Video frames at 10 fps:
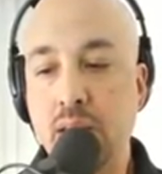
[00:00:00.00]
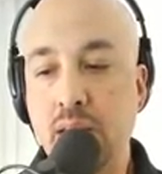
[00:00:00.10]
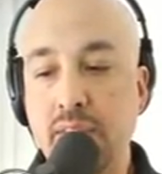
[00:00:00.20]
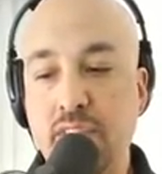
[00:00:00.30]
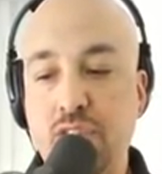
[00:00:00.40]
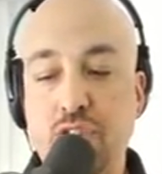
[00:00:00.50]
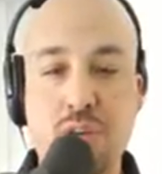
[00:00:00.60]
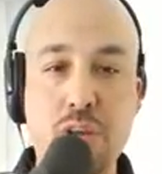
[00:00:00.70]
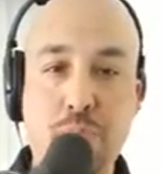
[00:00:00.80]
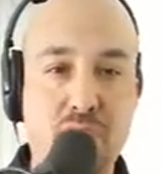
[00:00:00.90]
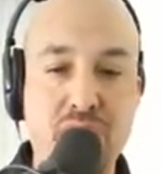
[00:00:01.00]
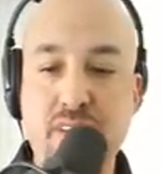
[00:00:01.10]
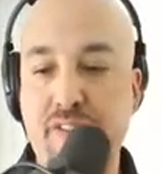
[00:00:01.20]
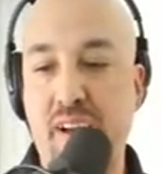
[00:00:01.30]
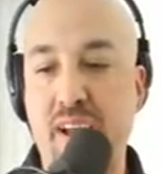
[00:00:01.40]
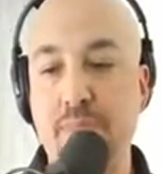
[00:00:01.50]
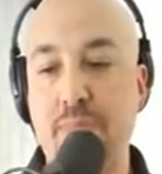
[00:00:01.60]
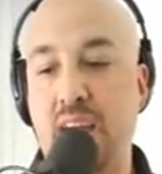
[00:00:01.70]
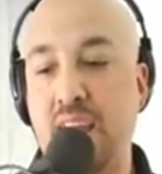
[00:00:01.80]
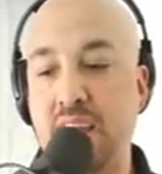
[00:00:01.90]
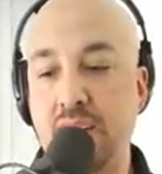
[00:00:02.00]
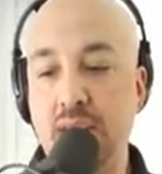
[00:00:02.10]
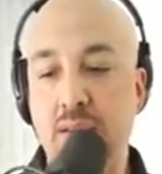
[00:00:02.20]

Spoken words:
Is the journey purely defined by